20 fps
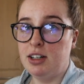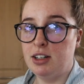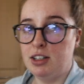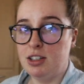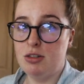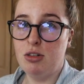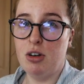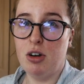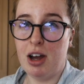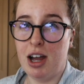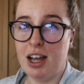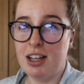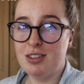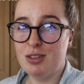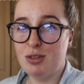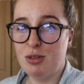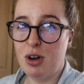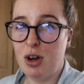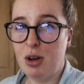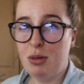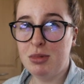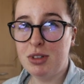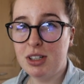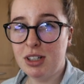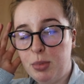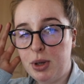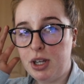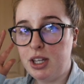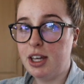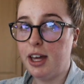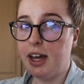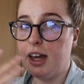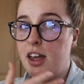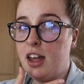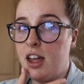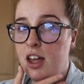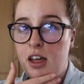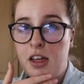it's not as cropped, but yeah,